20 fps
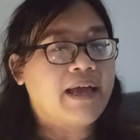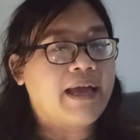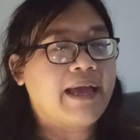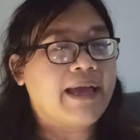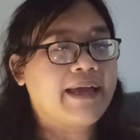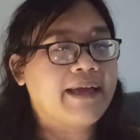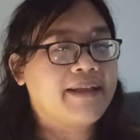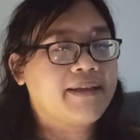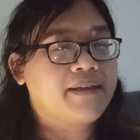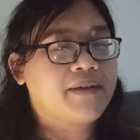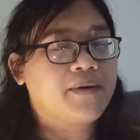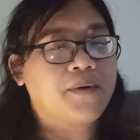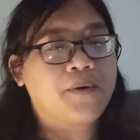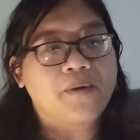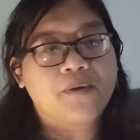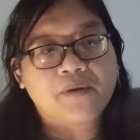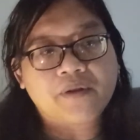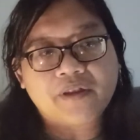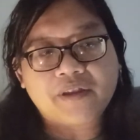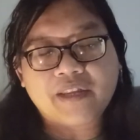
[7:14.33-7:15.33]
And the
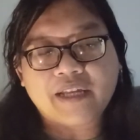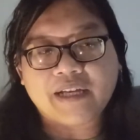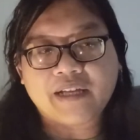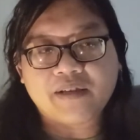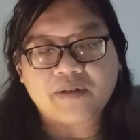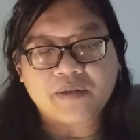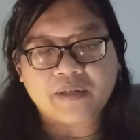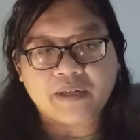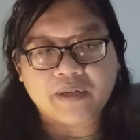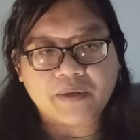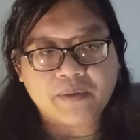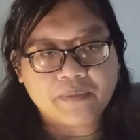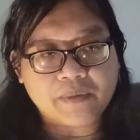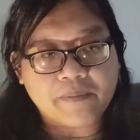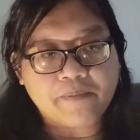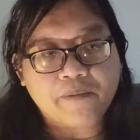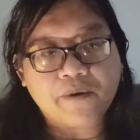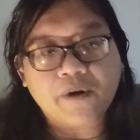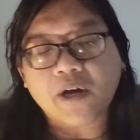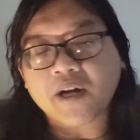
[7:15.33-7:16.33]
whole thing, you know, the,
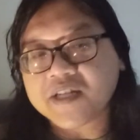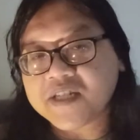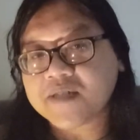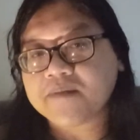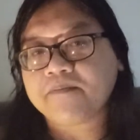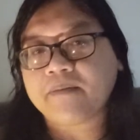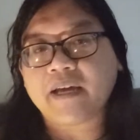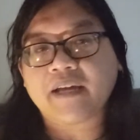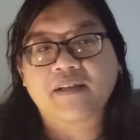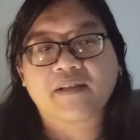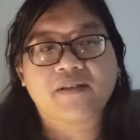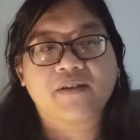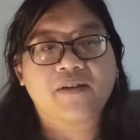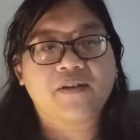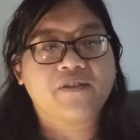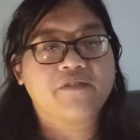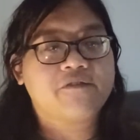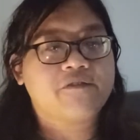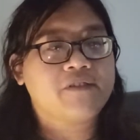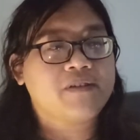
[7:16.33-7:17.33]
the prospect
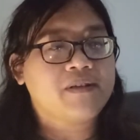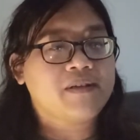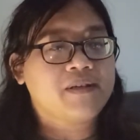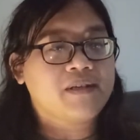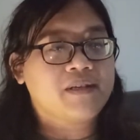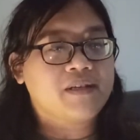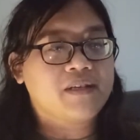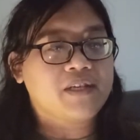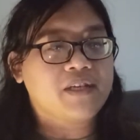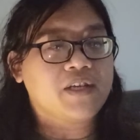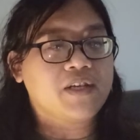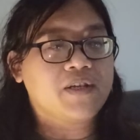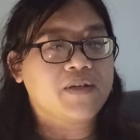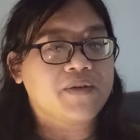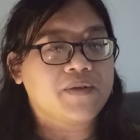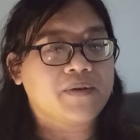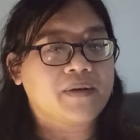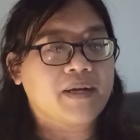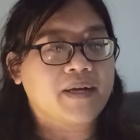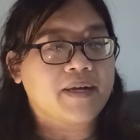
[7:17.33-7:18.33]
of, you
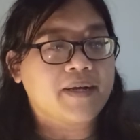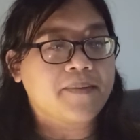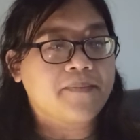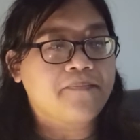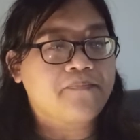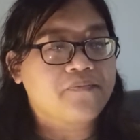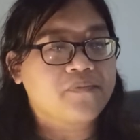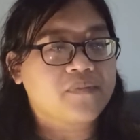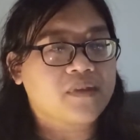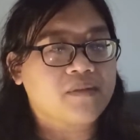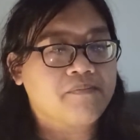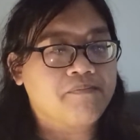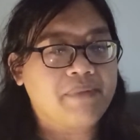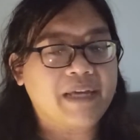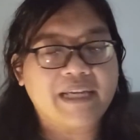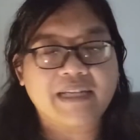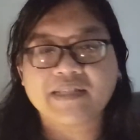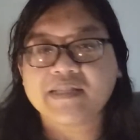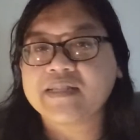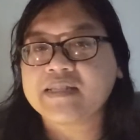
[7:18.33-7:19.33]
know, um,
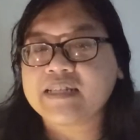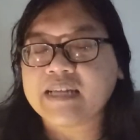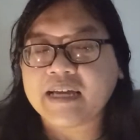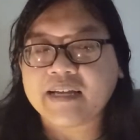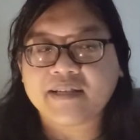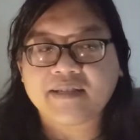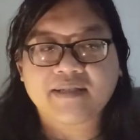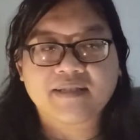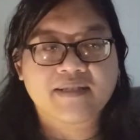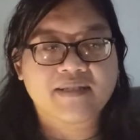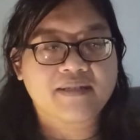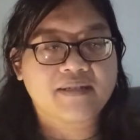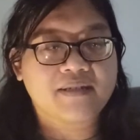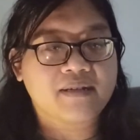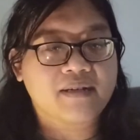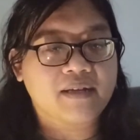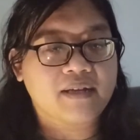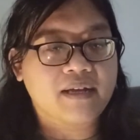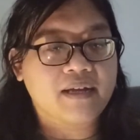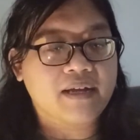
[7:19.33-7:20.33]
being sent,
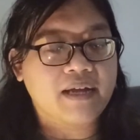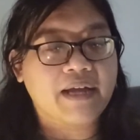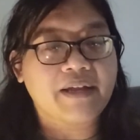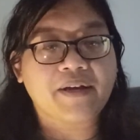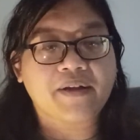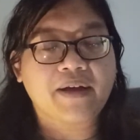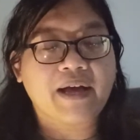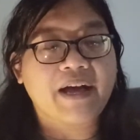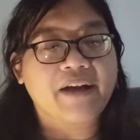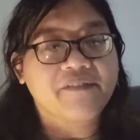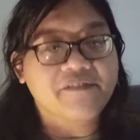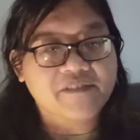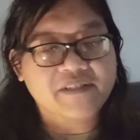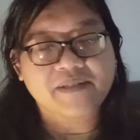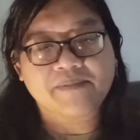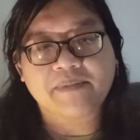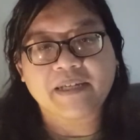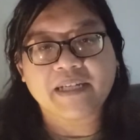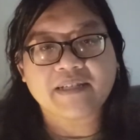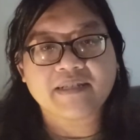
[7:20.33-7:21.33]
uh, you know,
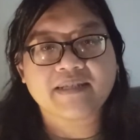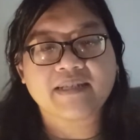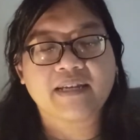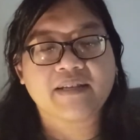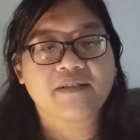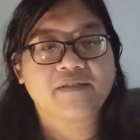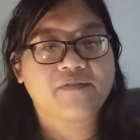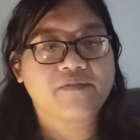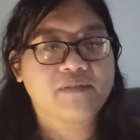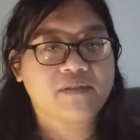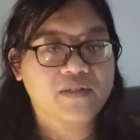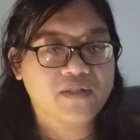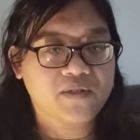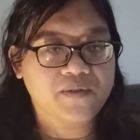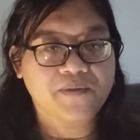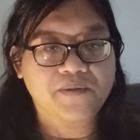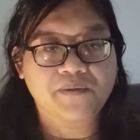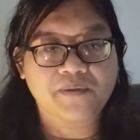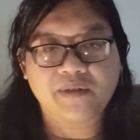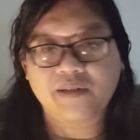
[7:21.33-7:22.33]
after being sent
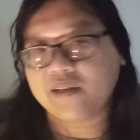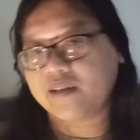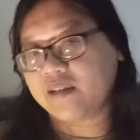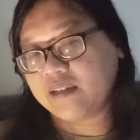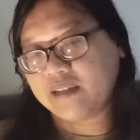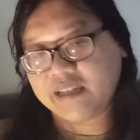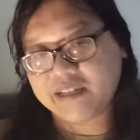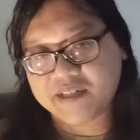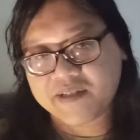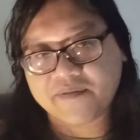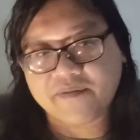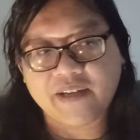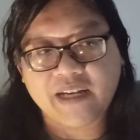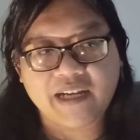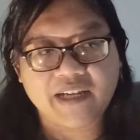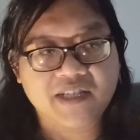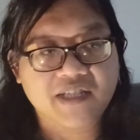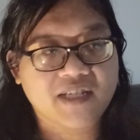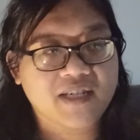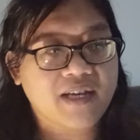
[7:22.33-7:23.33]
to this
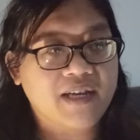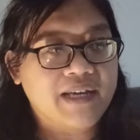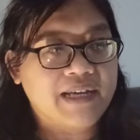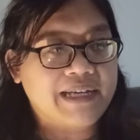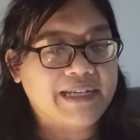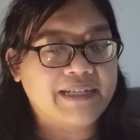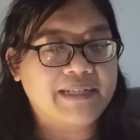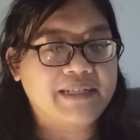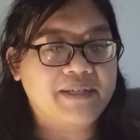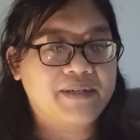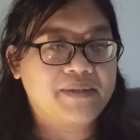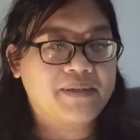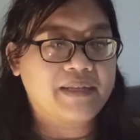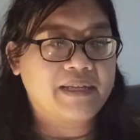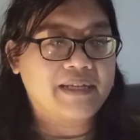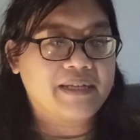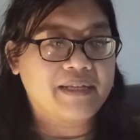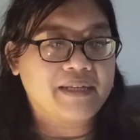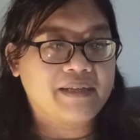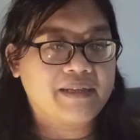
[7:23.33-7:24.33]
village, you know,
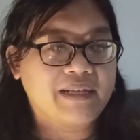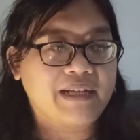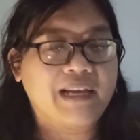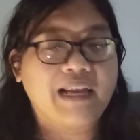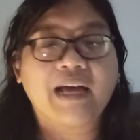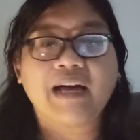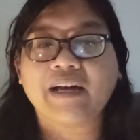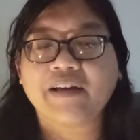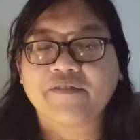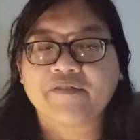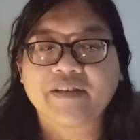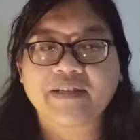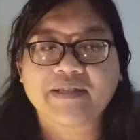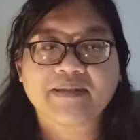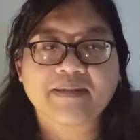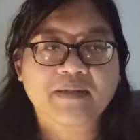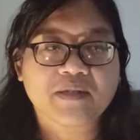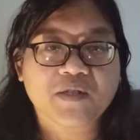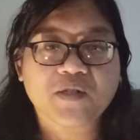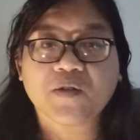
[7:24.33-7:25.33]
their, their life
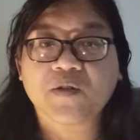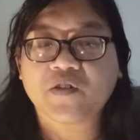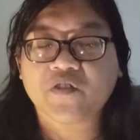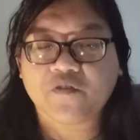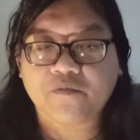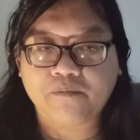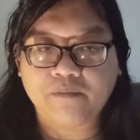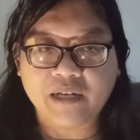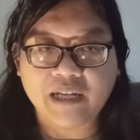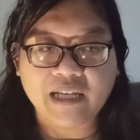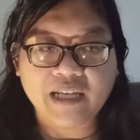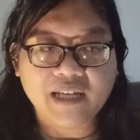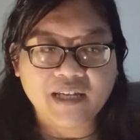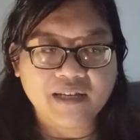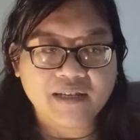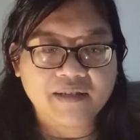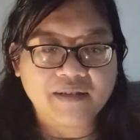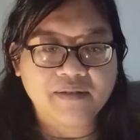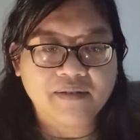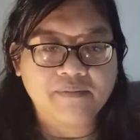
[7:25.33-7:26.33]
is sort of bleak,
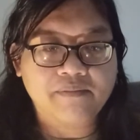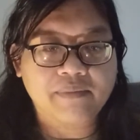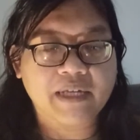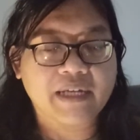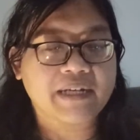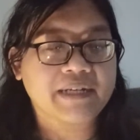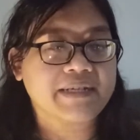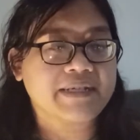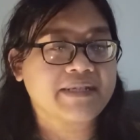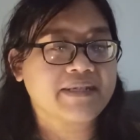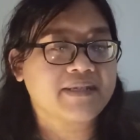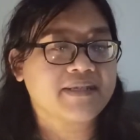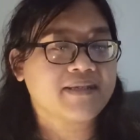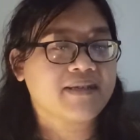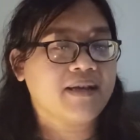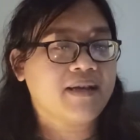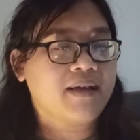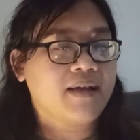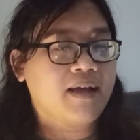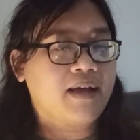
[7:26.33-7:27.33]
because,
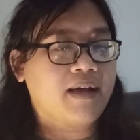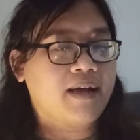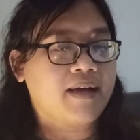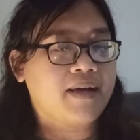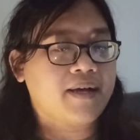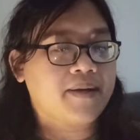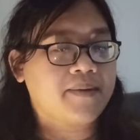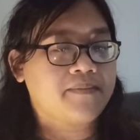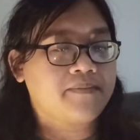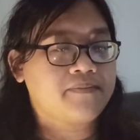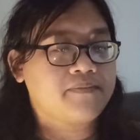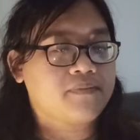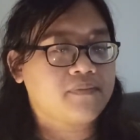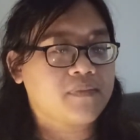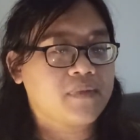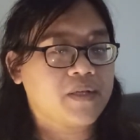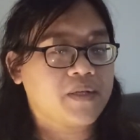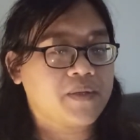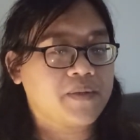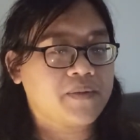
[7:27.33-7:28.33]
um,
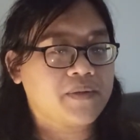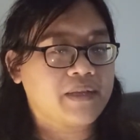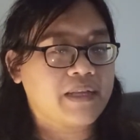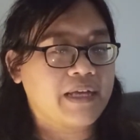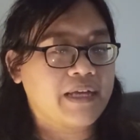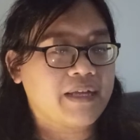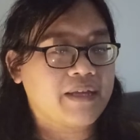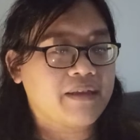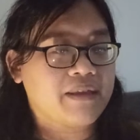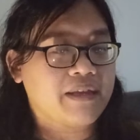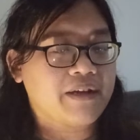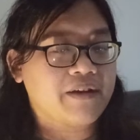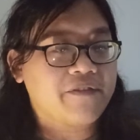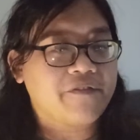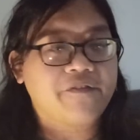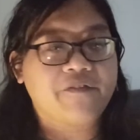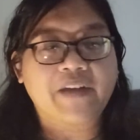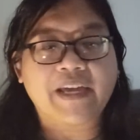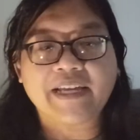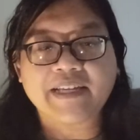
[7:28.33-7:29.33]
you know, they, they're
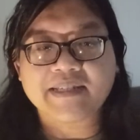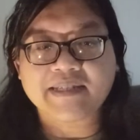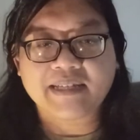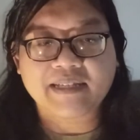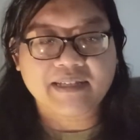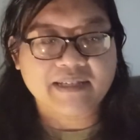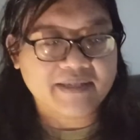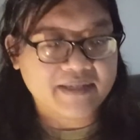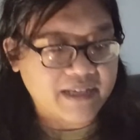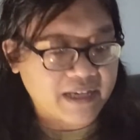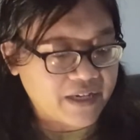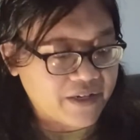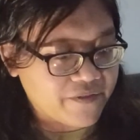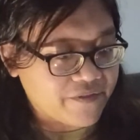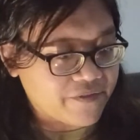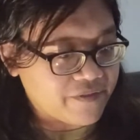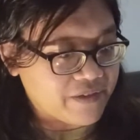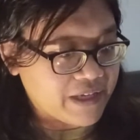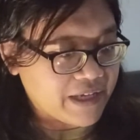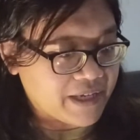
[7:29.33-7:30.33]
facing this kind
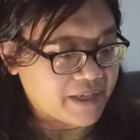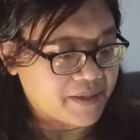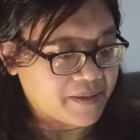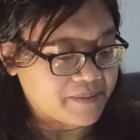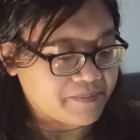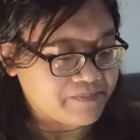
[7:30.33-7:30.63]
of like,